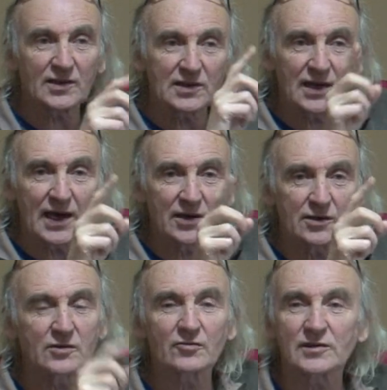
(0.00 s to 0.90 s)
This le you
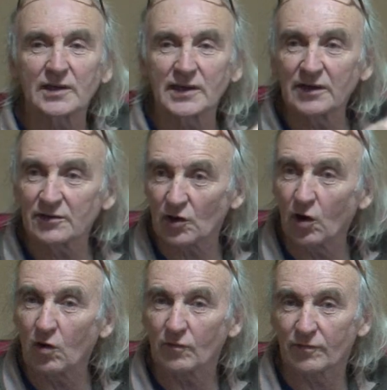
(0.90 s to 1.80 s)
can translate here as
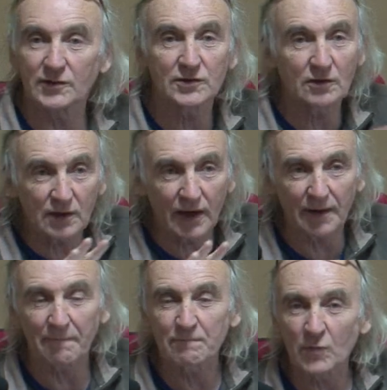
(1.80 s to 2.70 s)
of. It's okay.